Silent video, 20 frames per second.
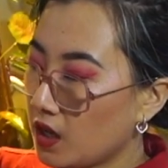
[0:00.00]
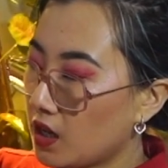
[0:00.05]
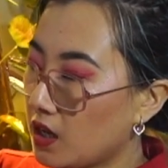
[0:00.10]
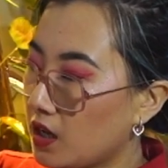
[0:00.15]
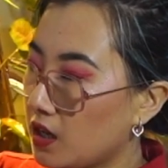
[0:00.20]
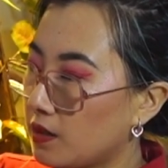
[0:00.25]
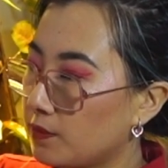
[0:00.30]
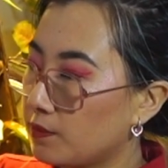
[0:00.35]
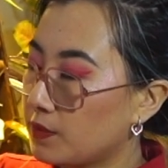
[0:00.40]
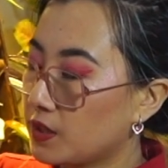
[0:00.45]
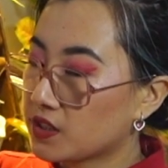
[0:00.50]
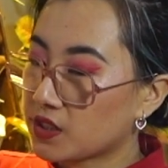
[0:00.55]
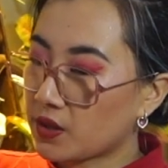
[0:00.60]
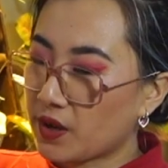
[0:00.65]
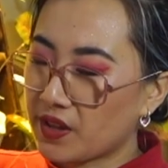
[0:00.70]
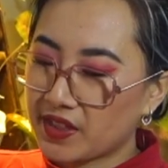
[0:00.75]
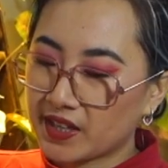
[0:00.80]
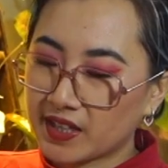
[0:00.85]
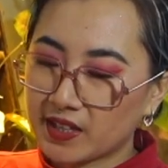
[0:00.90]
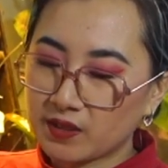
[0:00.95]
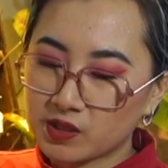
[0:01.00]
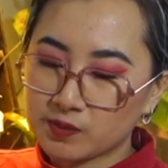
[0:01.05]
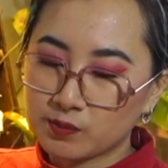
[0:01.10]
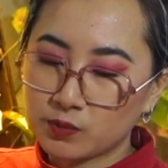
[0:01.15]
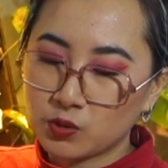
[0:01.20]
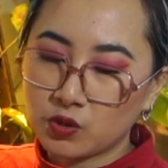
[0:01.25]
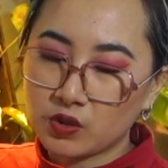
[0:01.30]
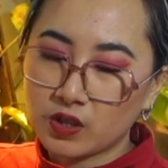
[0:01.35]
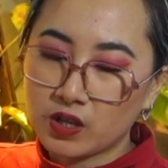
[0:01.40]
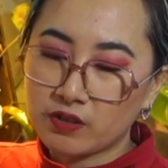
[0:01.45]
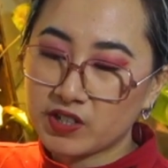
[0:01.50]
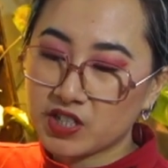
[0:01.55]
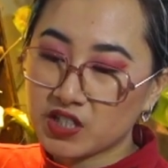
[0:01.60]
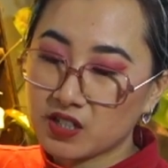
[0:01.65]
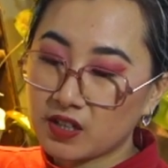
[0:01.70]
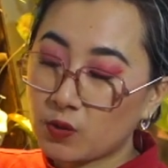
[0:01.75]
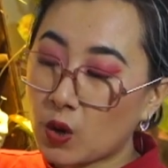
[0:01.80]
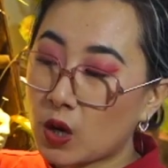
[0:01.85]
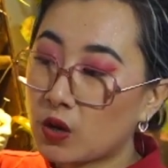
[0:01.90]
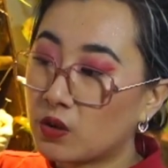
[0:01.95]
So I think it was more
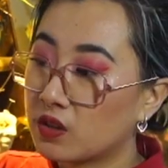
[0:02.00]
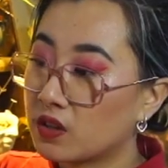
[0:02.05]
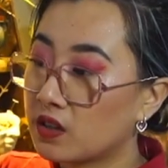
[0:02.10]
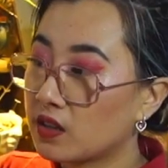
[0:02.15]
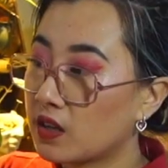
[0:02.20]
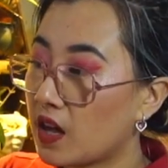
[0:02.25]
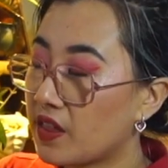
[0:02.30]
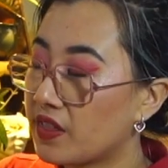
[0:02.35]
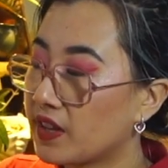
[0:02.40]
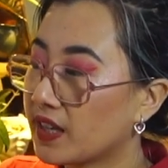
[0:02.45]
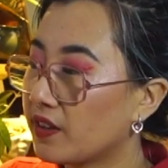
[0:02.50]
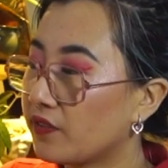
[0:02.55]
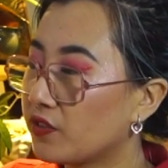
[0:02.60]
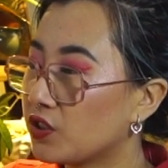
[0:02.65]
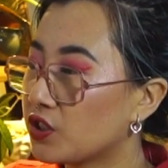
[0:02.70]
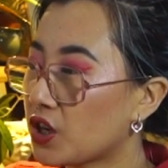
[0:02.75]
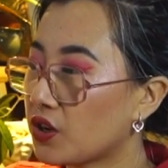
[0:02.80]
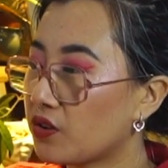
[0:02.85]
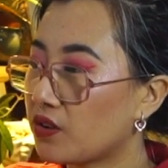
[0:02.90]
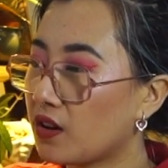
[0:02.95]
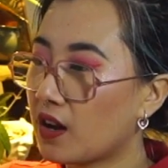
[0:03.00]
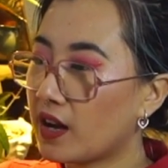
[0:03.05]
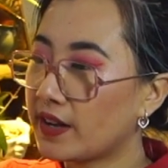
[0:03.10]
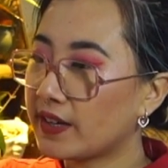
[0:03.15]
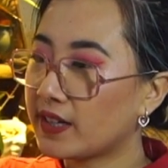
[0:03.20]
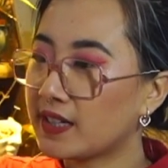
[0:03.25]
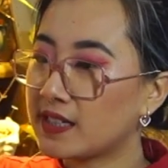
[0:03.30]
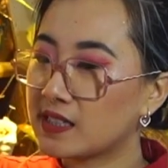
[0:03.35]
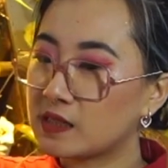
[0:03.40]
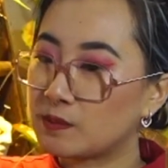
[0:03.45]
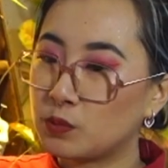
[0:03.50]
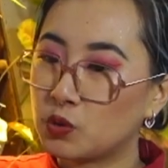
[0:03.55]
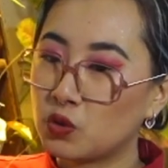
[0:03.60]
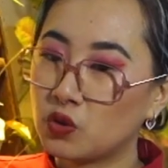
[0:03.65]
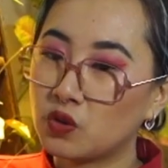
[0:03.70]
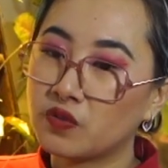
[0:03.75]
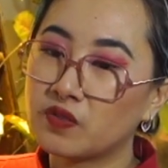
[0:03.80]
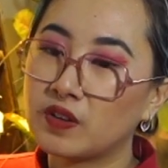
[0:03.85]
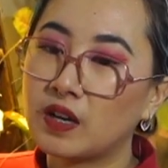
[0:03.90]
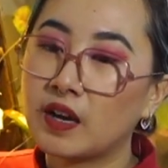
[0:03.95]
original. Well, I think if you don't line it, it's more of